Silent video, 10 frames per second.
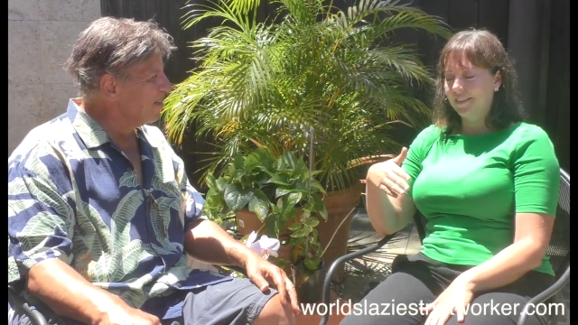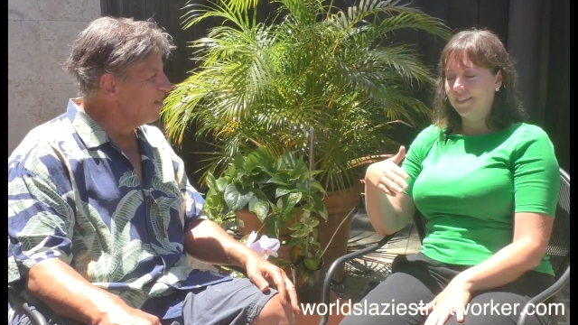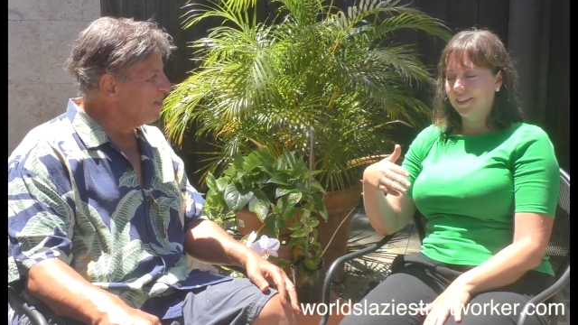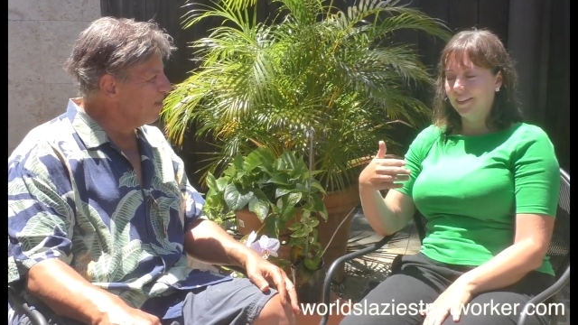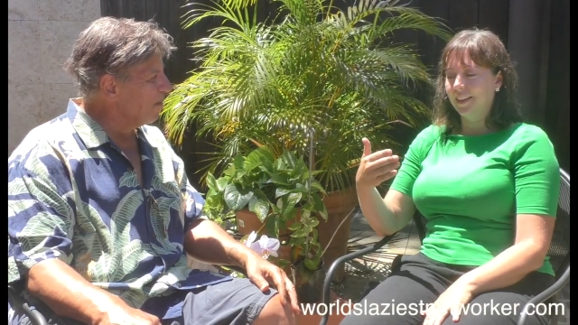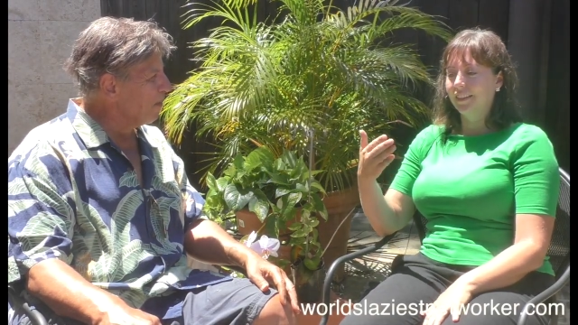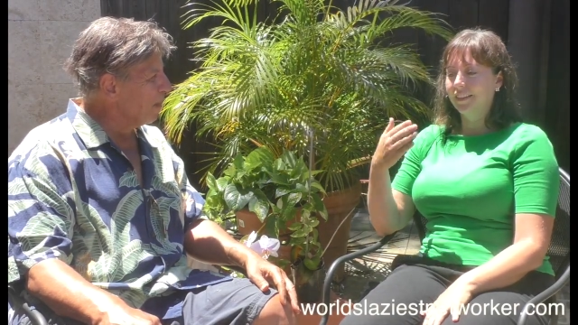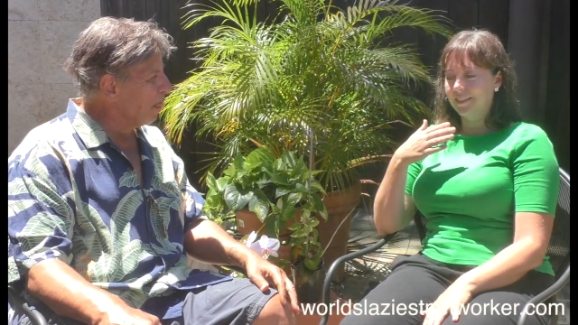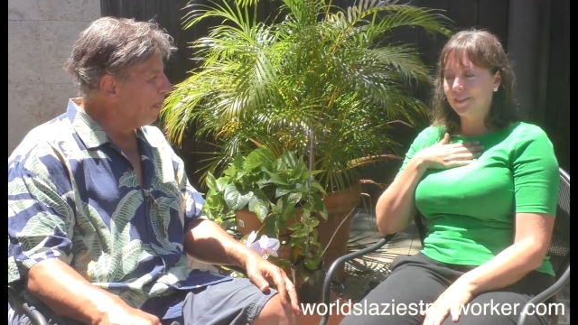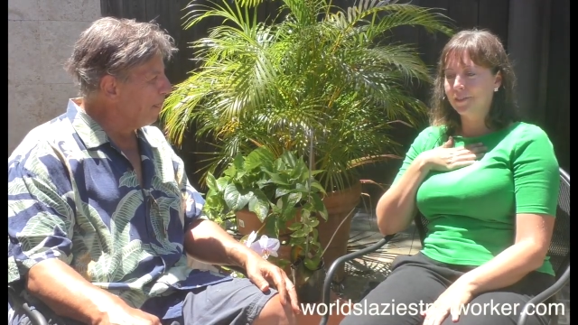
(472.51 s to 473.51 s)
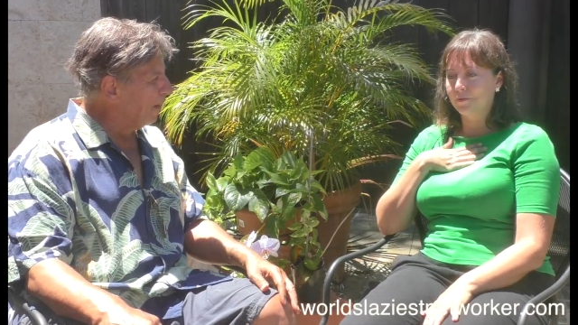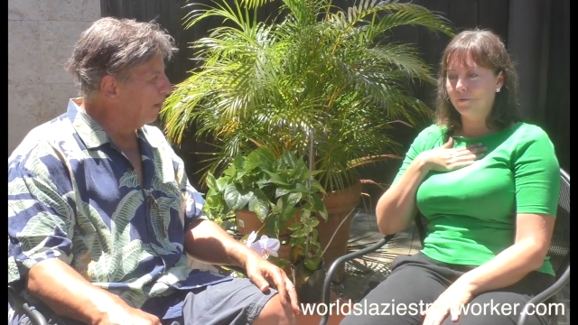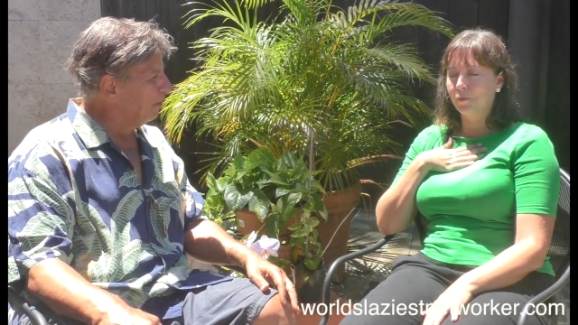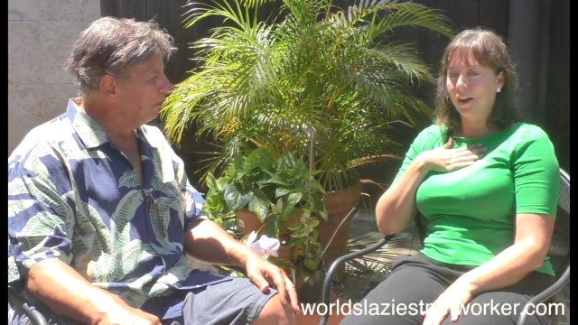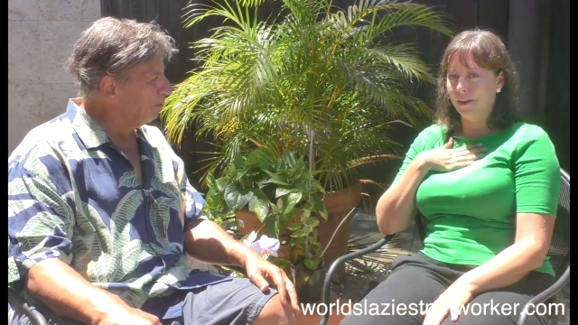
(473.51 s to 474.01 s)
Speaker 1: to see that this is
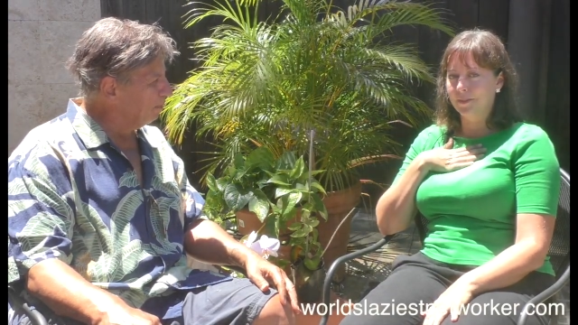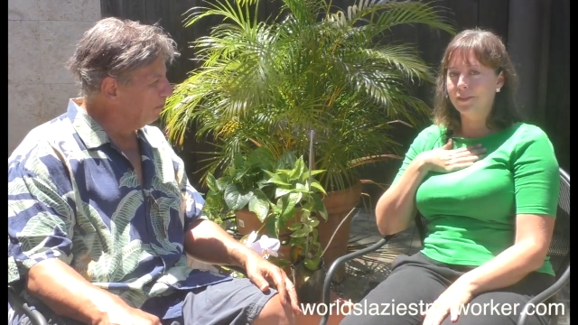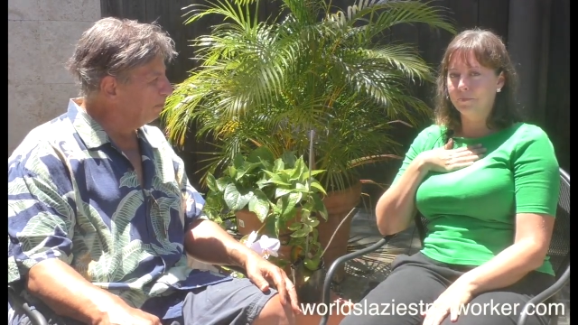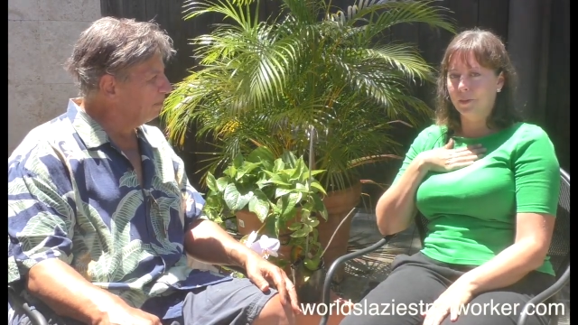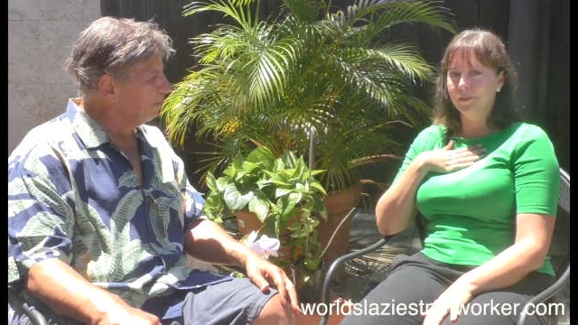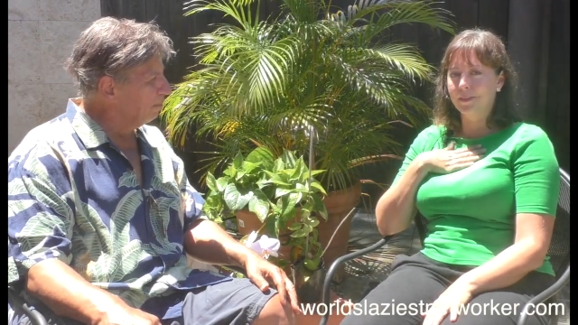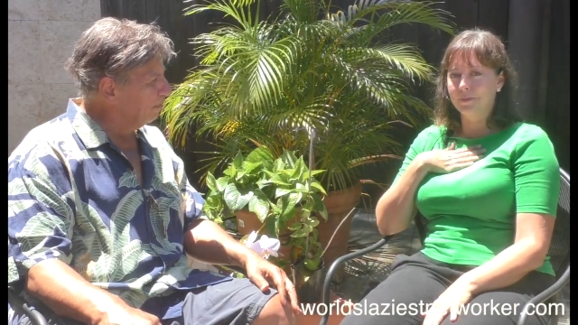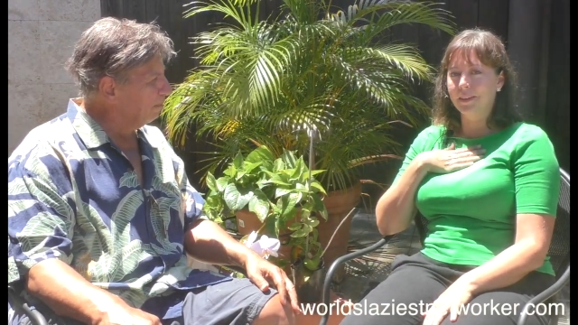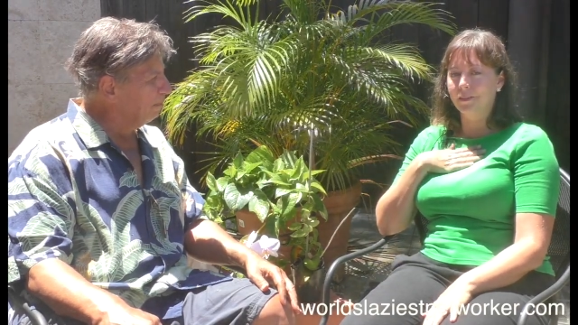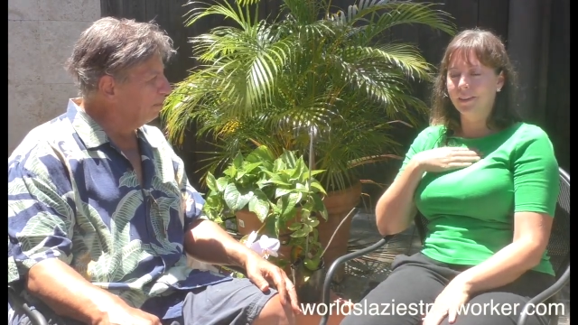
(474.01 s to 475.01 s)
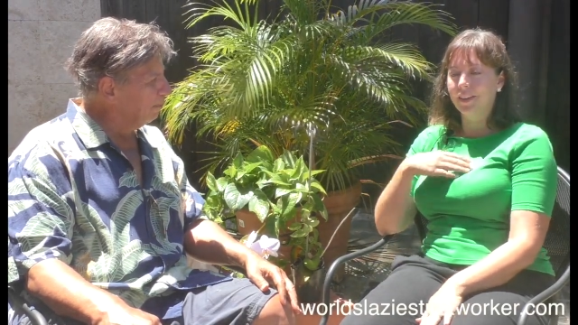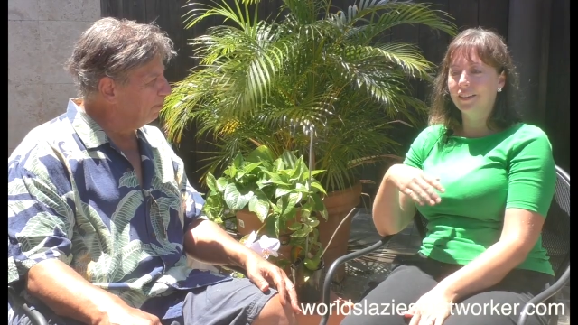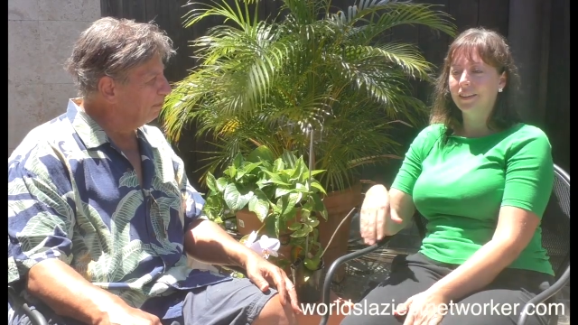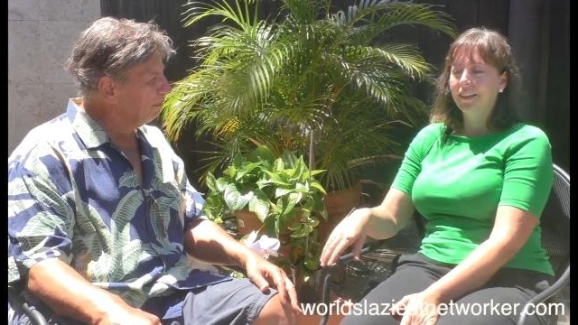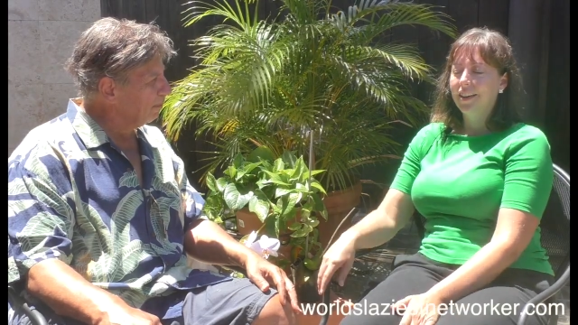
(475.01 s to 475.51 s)
what I was supposed to be doing